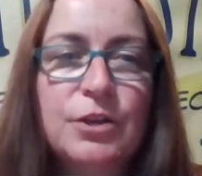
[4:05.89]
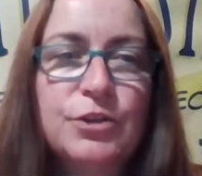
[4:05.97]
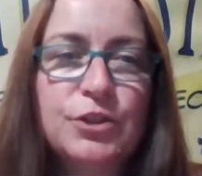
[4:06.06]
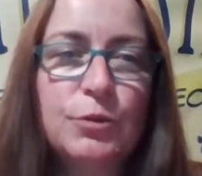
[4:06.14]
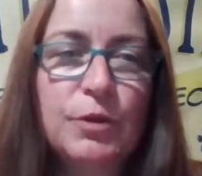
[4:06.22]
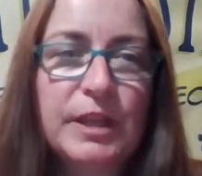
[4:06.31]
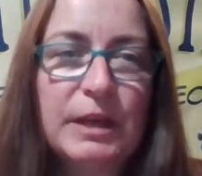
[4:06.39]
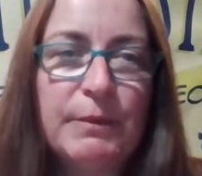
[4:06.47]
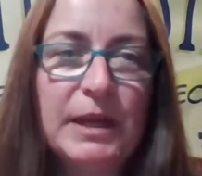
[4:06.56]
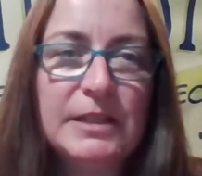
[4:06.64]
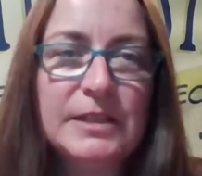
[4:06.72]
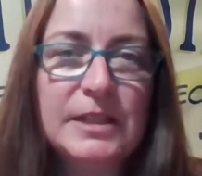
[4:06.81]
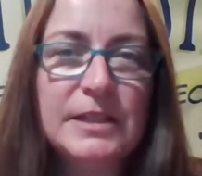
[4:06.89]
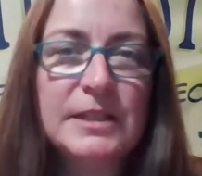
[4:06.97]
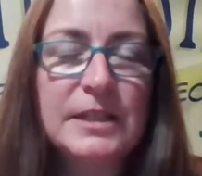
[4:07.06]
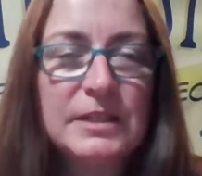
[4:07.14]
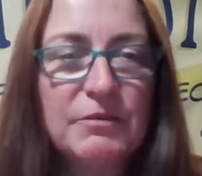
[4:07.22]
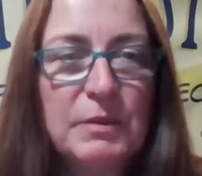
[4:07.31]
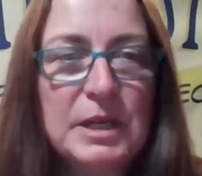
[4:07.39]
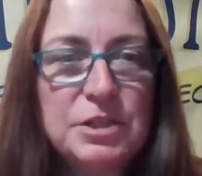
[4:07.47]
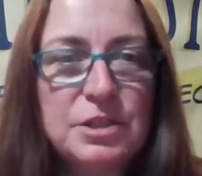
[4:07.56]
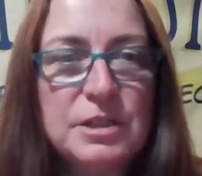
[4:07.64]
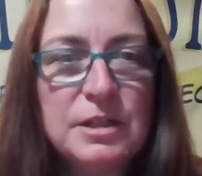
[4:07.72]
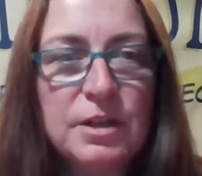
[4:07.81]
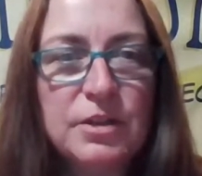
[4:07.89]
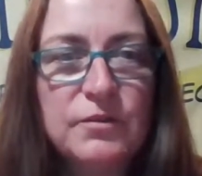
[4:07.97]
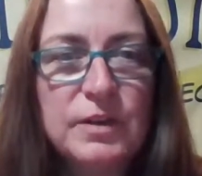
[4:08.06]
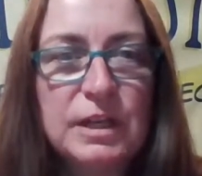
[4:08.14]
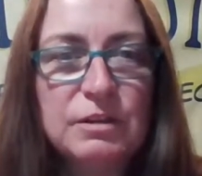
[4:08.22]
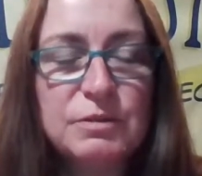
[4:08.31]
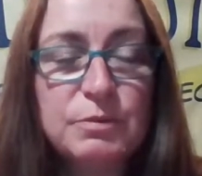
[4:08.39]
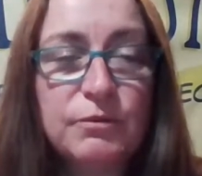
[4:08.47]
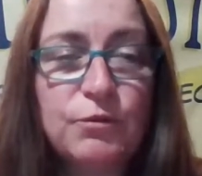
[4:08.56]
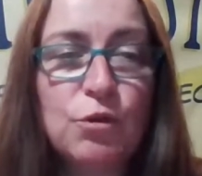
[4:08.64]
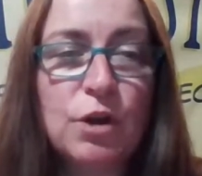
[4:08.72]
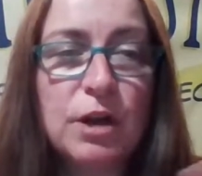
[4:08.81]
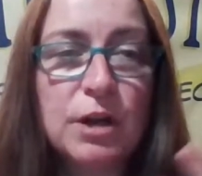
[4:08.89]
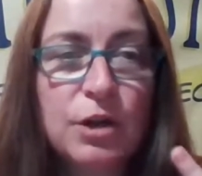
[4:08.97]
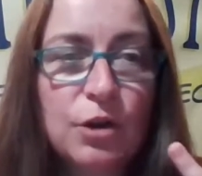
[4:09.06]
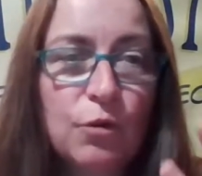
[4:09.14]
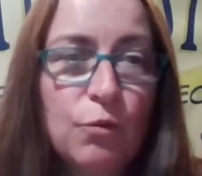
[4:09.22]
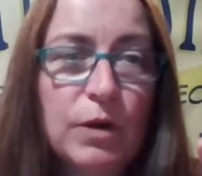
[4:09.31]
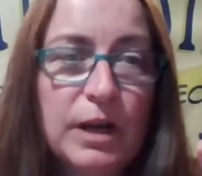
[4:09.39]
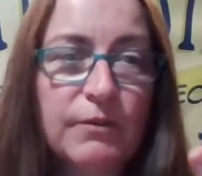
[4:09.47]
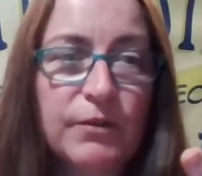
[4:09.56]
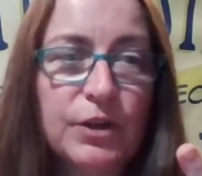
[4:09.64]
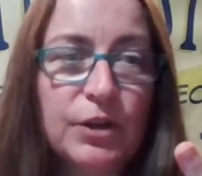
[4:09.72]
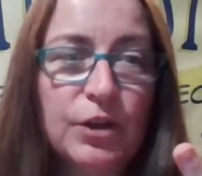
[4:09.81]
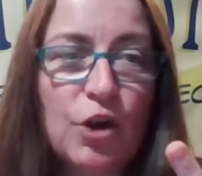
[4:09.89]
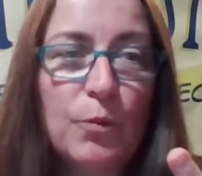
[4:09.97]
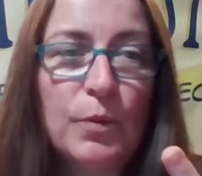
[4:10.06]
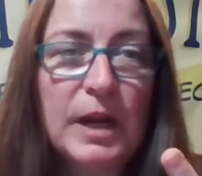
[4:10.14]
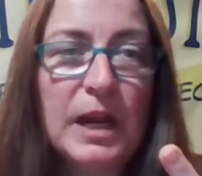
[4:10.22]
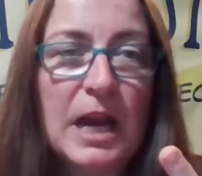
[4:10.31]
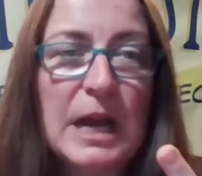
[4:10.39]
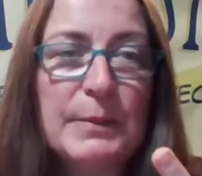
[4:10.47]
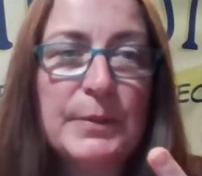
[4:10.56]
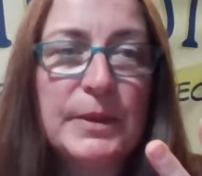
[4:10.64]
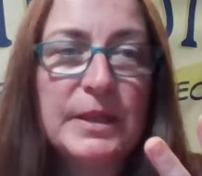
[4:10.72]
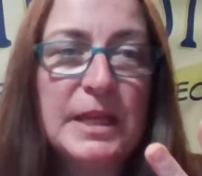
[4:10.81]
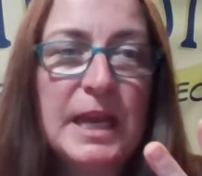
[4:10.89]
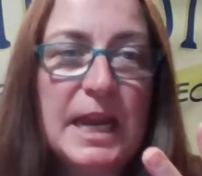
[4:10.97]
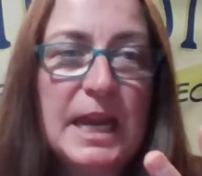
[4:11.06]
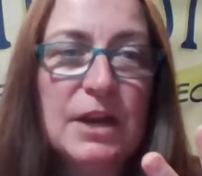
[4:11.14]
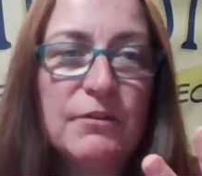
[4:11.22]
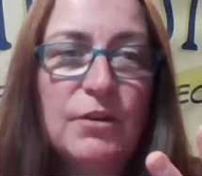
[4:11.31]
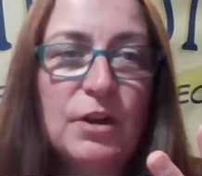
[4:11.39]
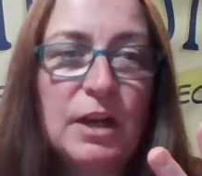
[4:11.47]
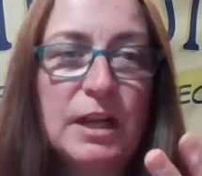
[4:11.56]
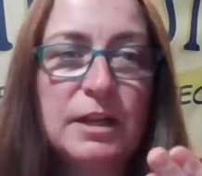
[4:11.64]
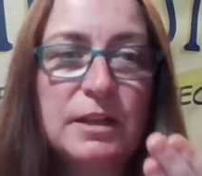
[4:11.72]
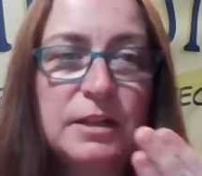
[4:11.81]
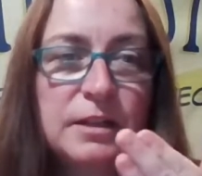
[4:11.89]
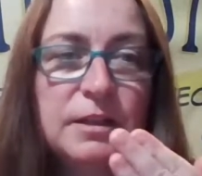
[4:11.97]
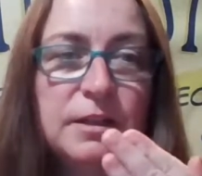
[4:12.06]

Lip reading: So what that means is, as I've mentioned in other videos before, whenever you're opening up the hair follicle,